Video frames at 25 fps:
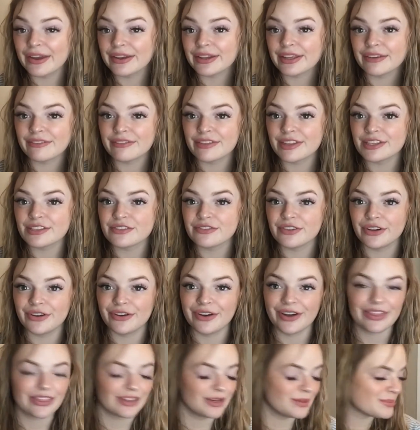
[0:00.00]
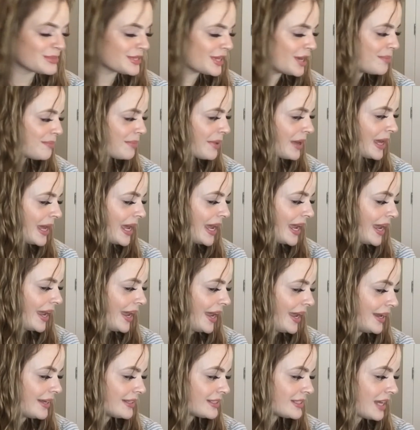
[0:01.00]
And give this video a thumbs up,
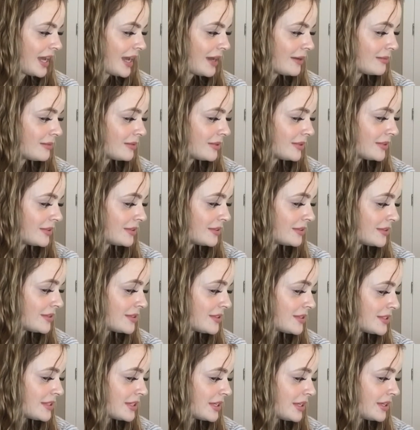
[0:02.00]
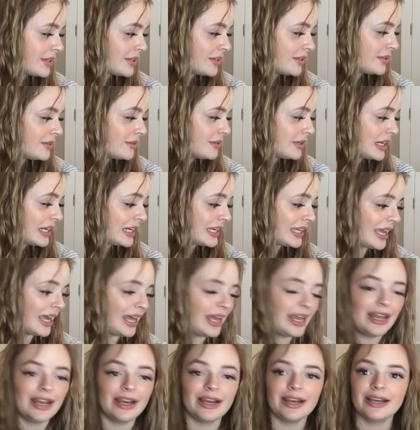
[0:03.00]
and I will see you
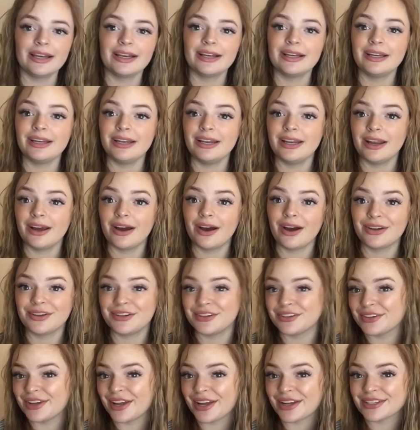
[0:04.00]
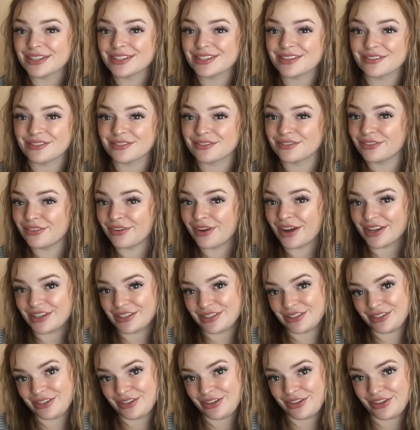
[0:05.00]
again on your next
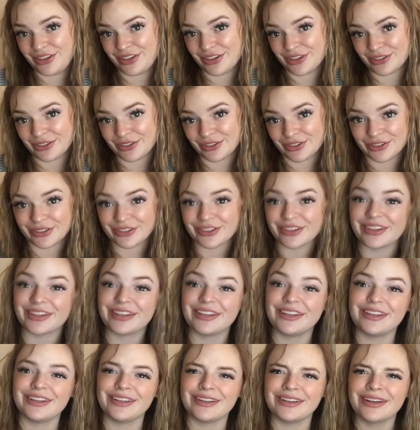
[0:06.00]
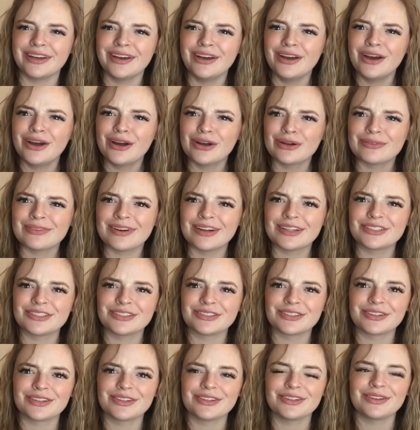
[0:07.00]
regularly
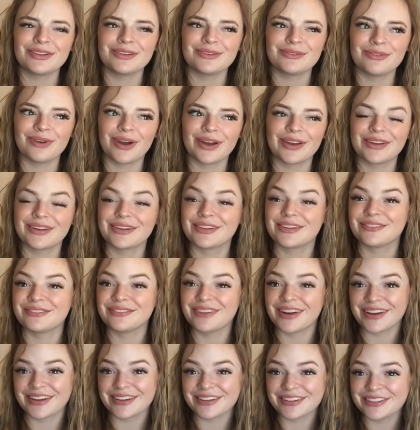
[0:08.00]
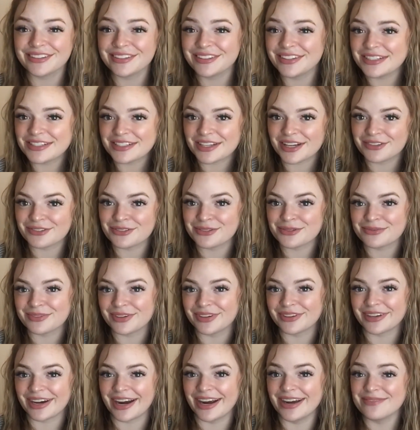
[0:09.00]
scheduled
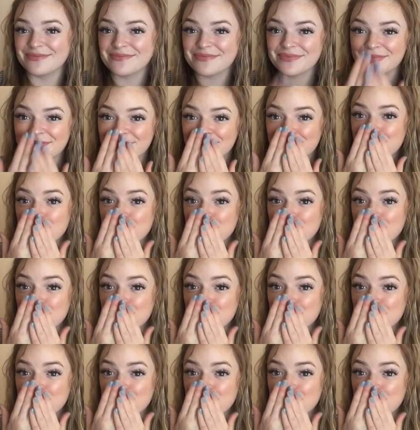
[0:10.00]
program.